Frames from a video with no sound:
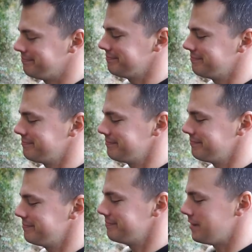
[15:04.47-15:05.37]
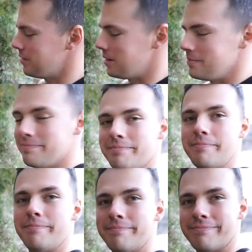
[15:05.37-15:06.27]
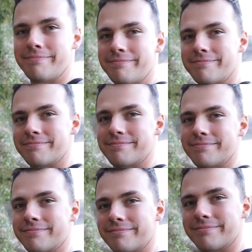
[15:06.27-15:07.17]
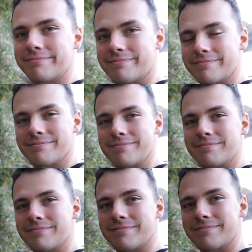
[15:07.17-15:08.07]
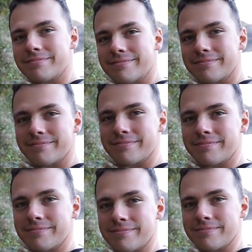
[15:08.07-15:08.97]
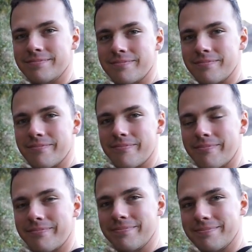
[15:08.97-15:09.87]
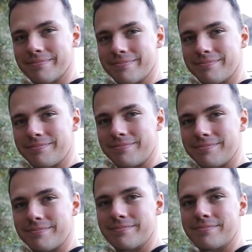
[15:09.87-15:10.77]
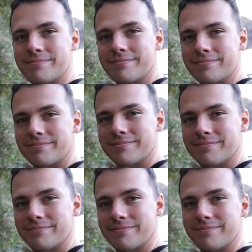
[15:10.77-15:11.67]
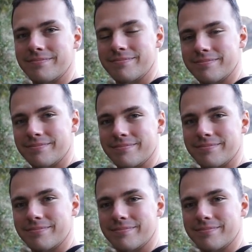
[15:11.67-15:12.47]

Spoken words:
(not speaking)